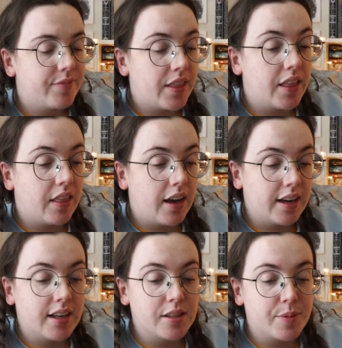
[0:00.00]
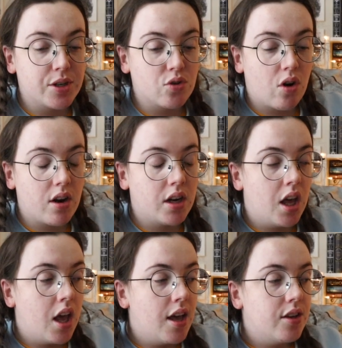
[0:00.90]
the line has been drawn.
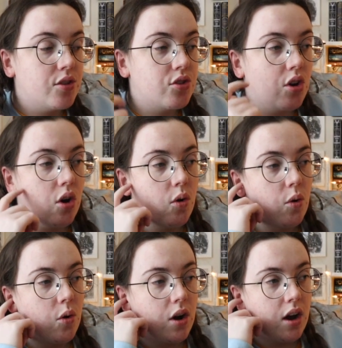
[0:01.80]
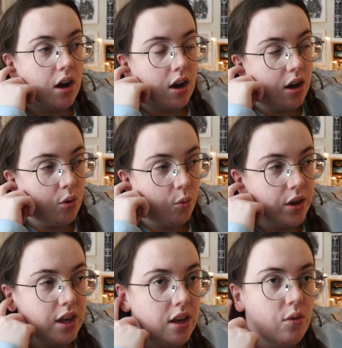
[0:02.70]
So uh,
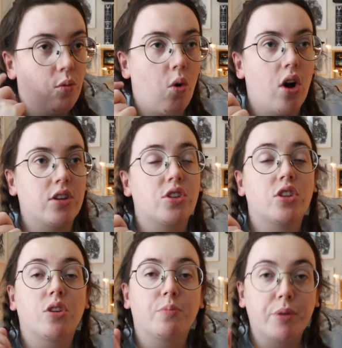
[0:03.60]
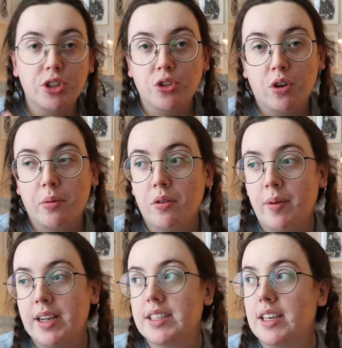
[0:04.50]
we watched a bunch of Criminal
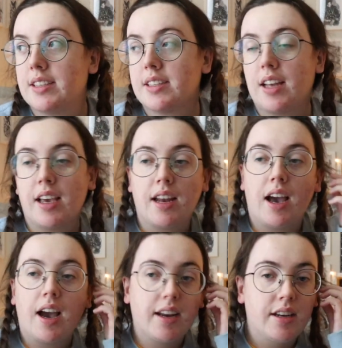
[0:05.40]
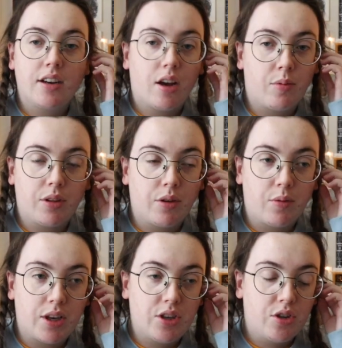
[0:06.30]
Minds last night. I did not really
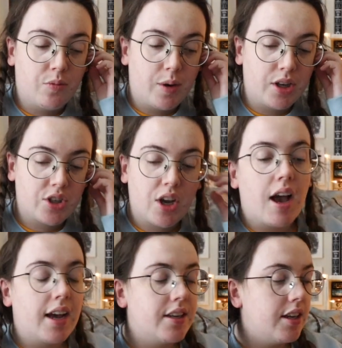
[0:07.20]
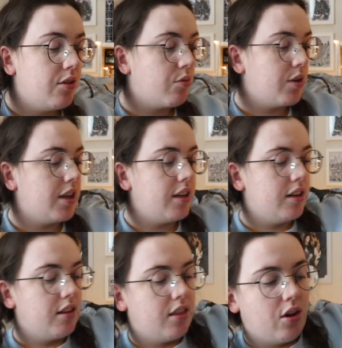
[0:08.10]
read too much. I did
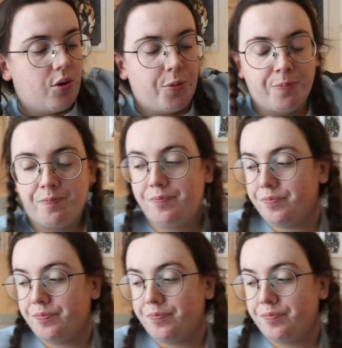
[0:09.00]
read, though,